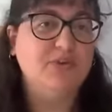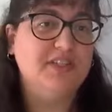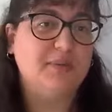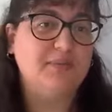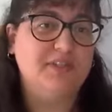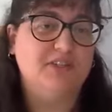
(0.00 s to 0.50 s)

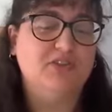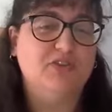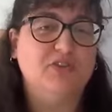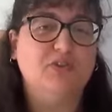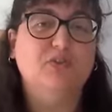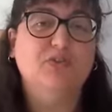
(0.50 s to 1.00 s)

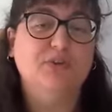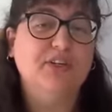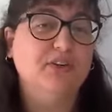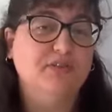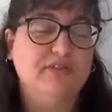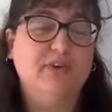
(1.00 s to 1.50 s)
stepsisters who
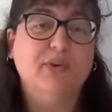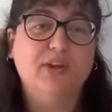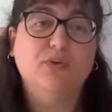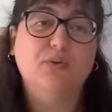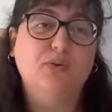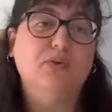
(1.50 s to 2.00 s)
treat her very
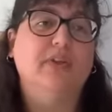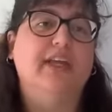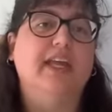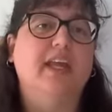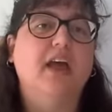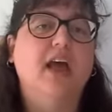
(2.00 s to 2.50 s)

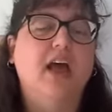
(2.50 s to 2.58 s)
cruelly.